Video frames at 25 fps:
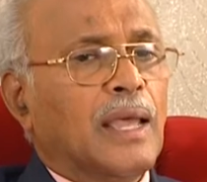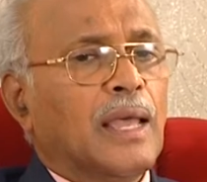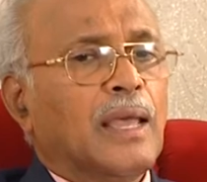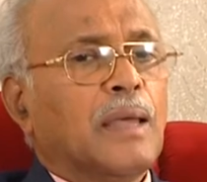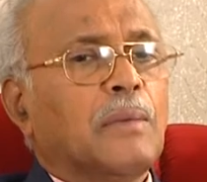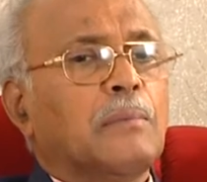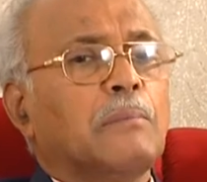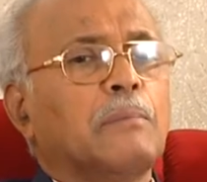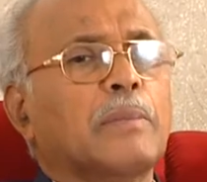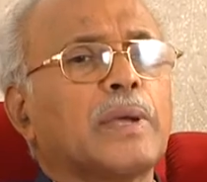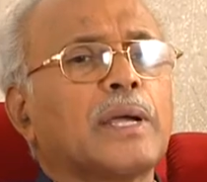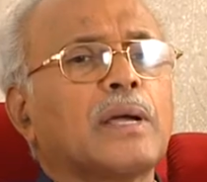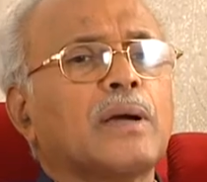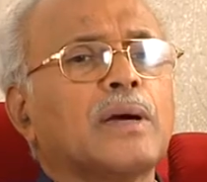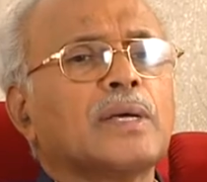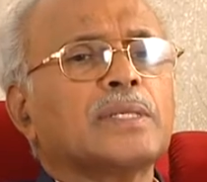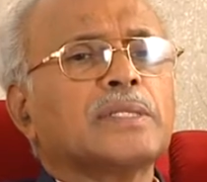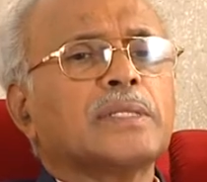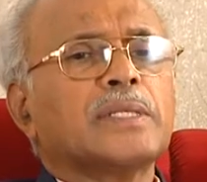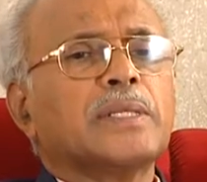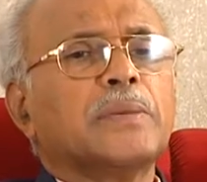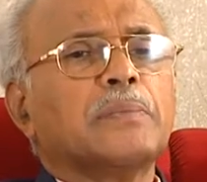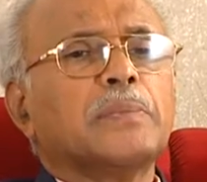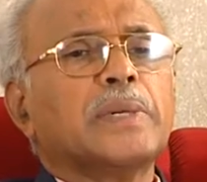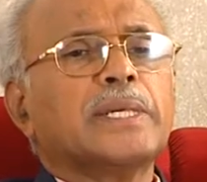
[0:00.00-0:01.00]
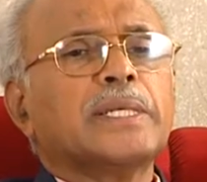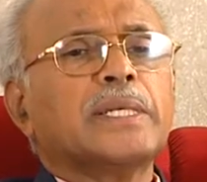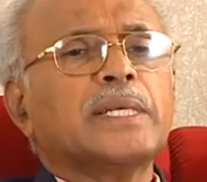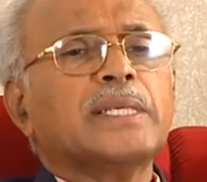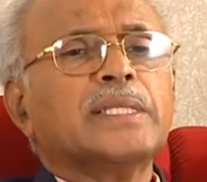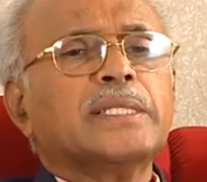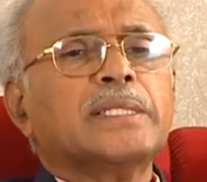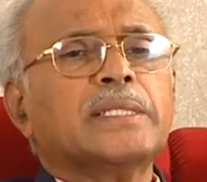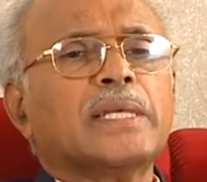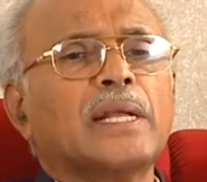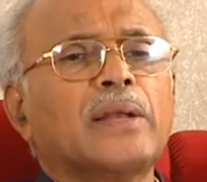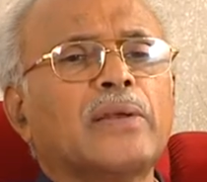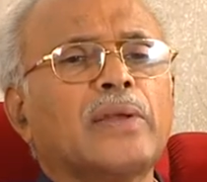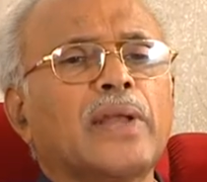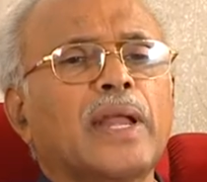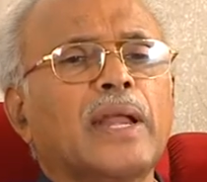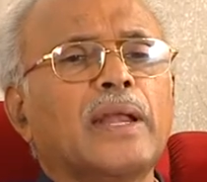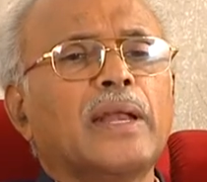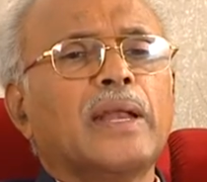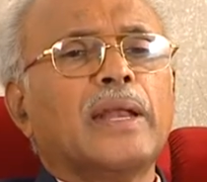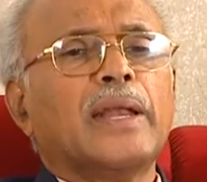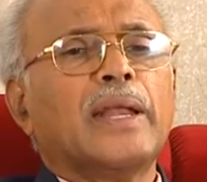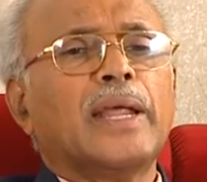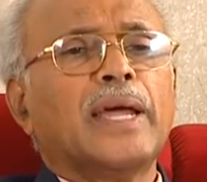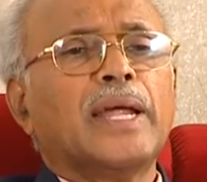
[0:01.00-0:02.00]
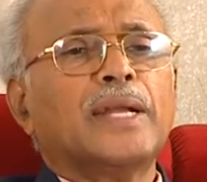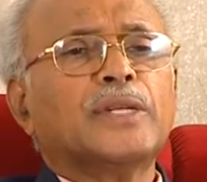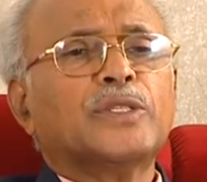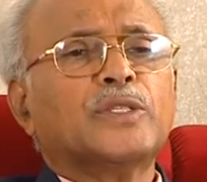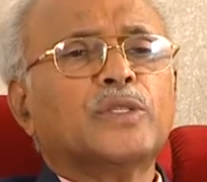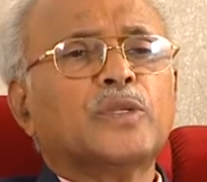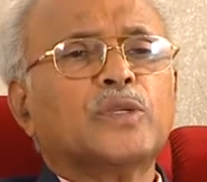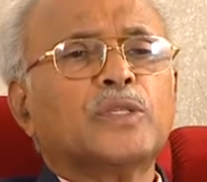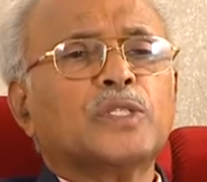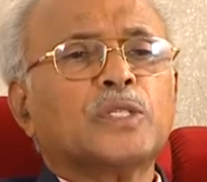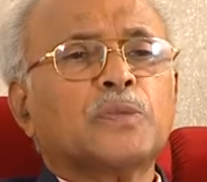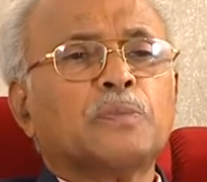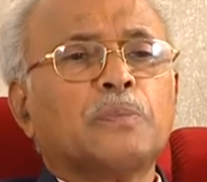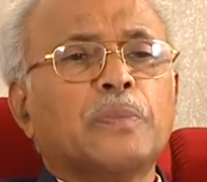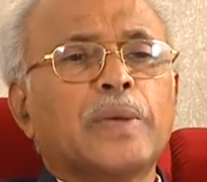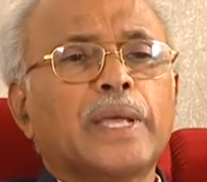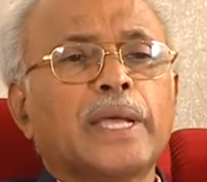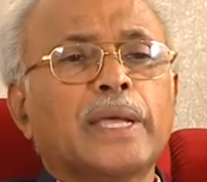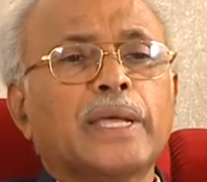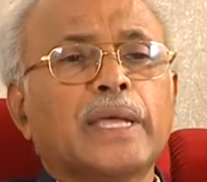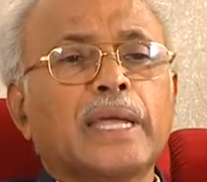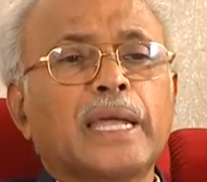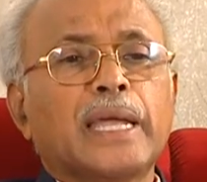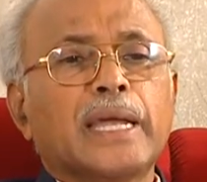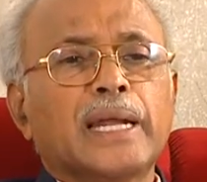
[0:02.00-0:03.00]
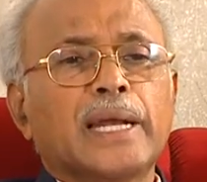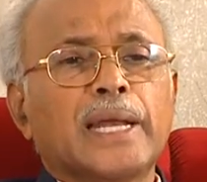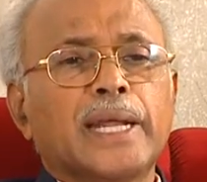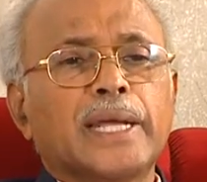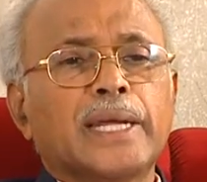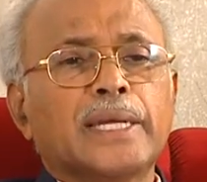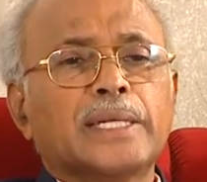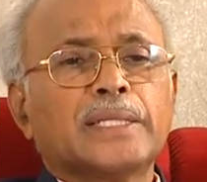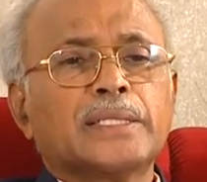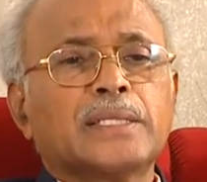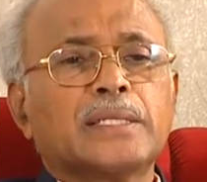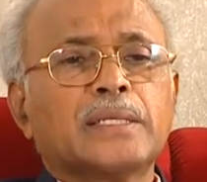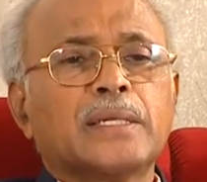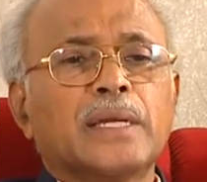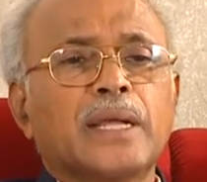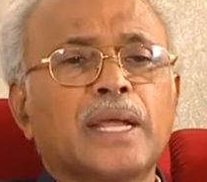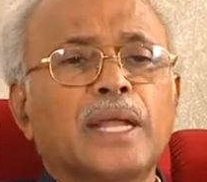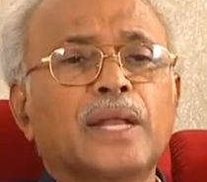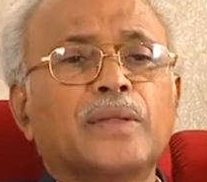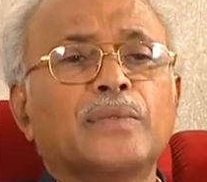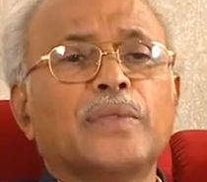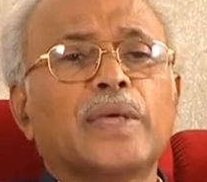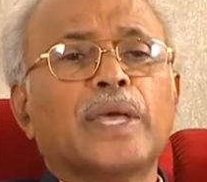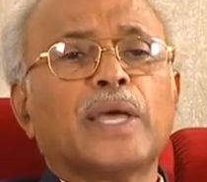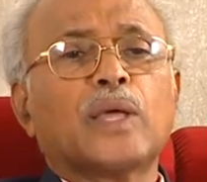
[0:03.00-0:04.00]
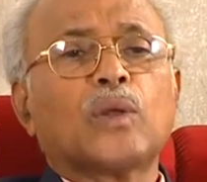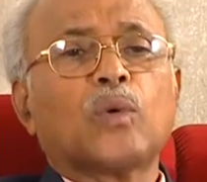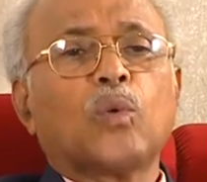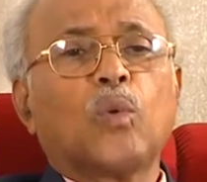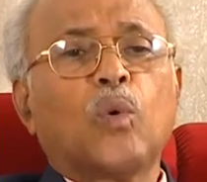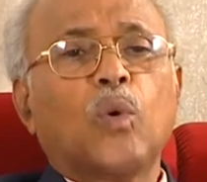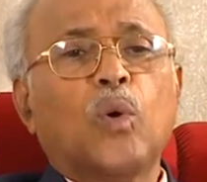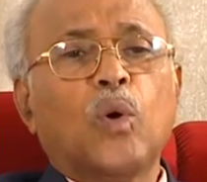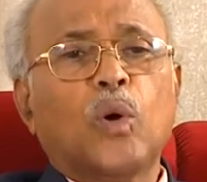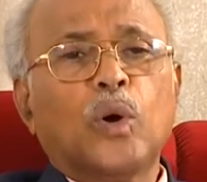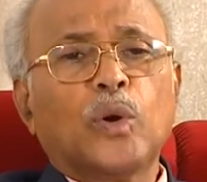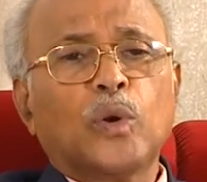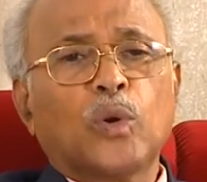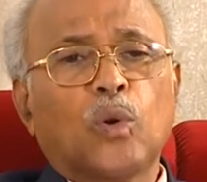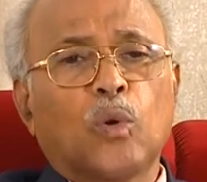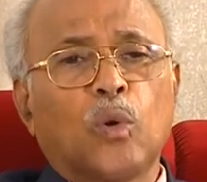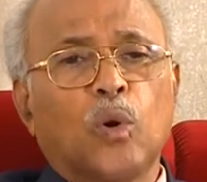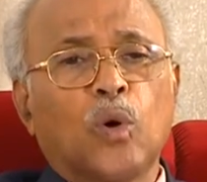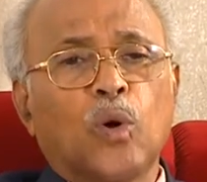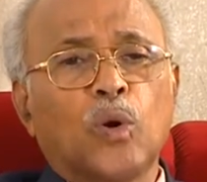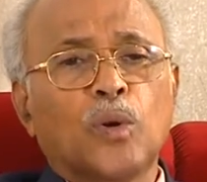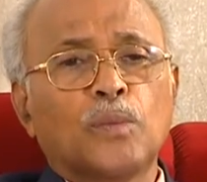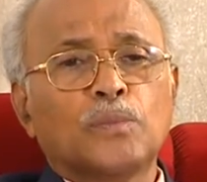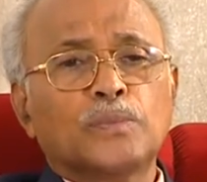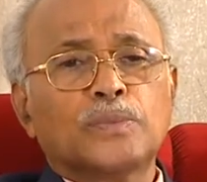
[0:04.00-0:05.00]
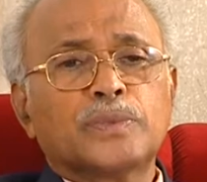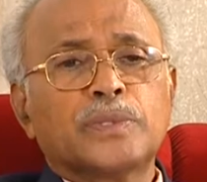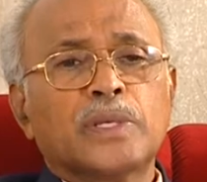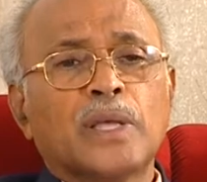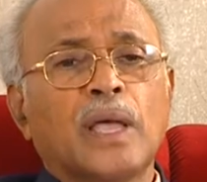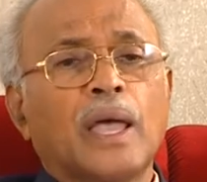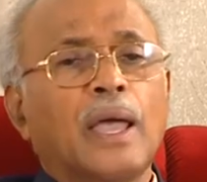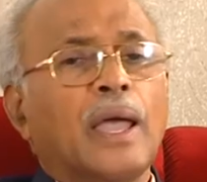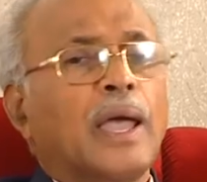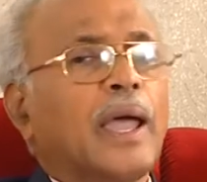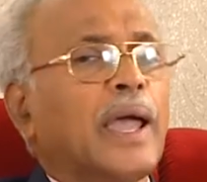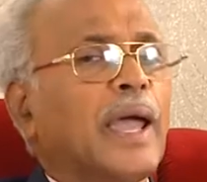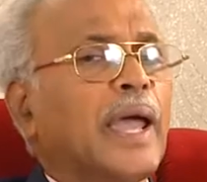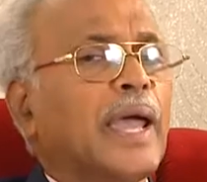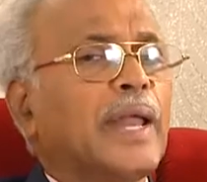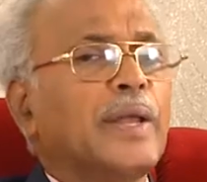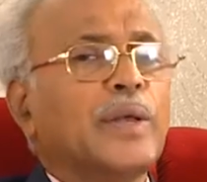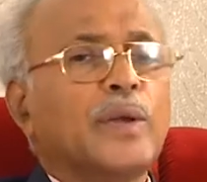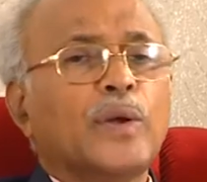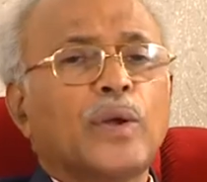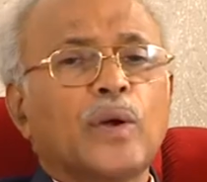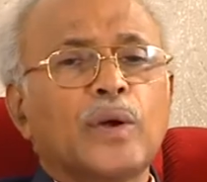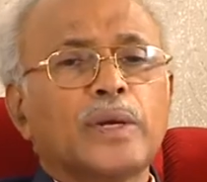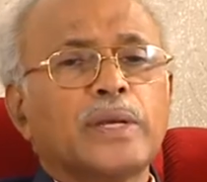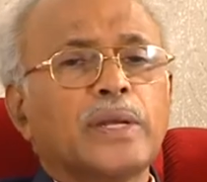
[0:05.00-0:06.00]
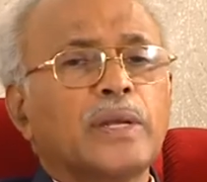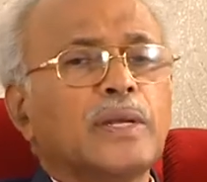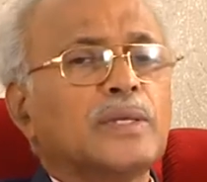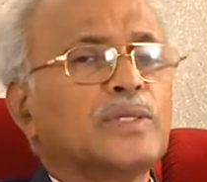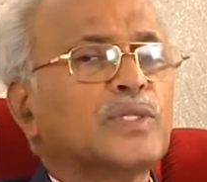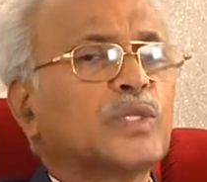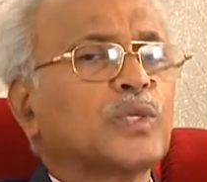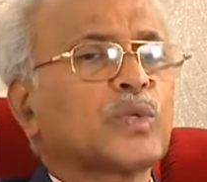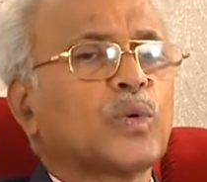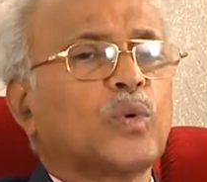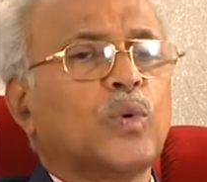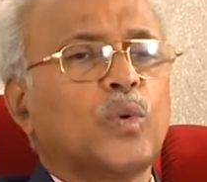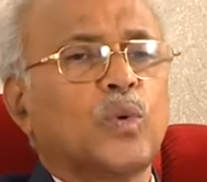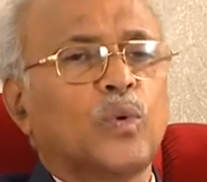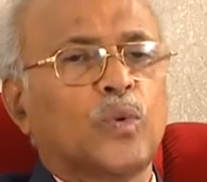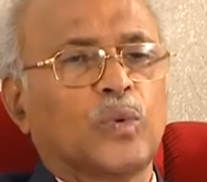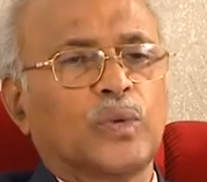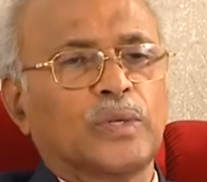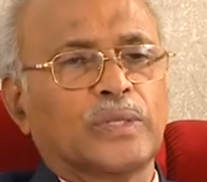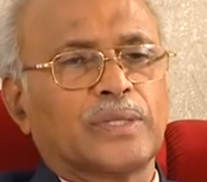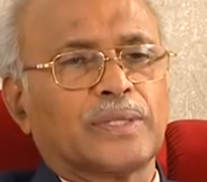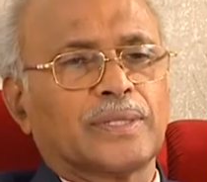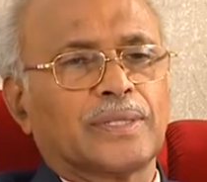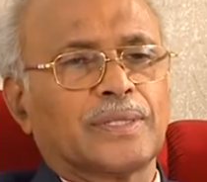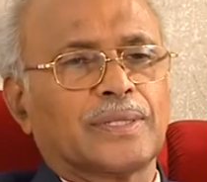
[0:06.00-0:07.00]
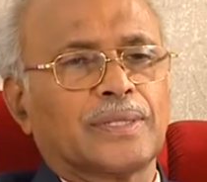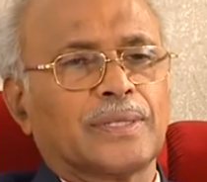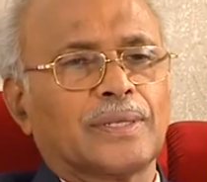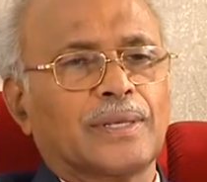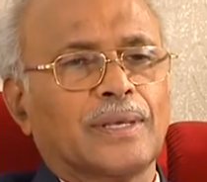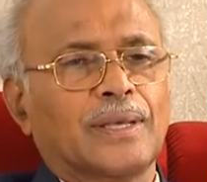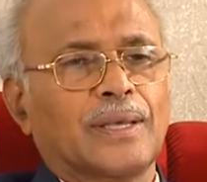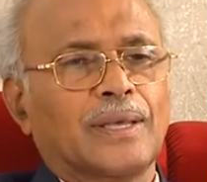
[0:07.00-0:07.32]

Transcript: because the British children learned to speak English in their own homes and not in schools.